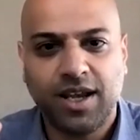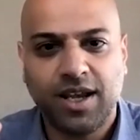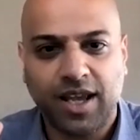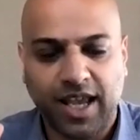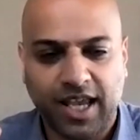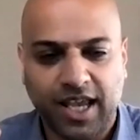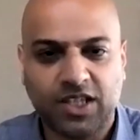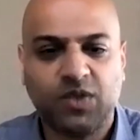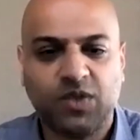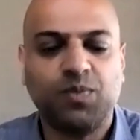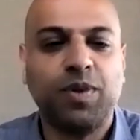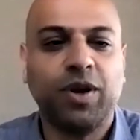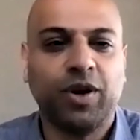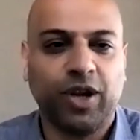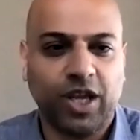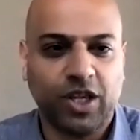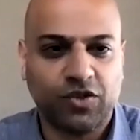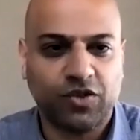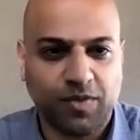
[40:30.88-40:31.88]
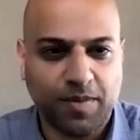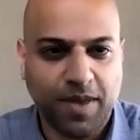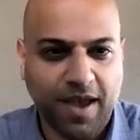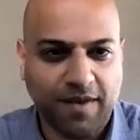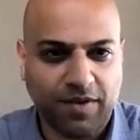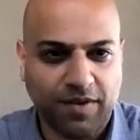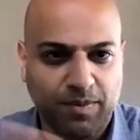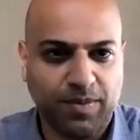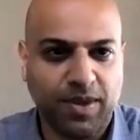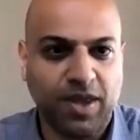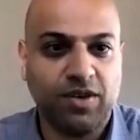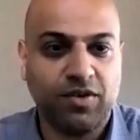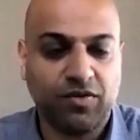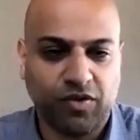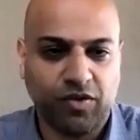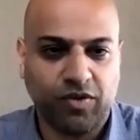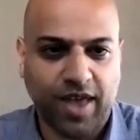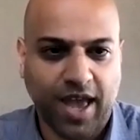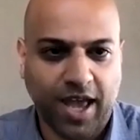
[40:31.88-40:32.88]
experience from having been
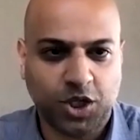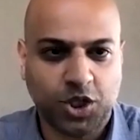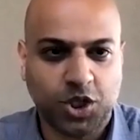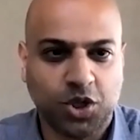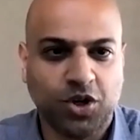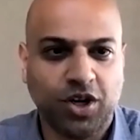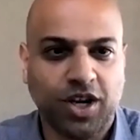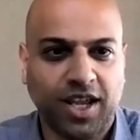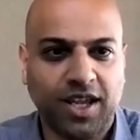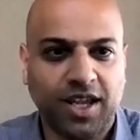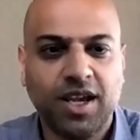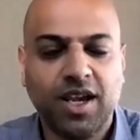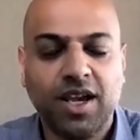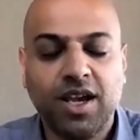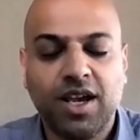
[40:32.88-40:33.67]
through that journey.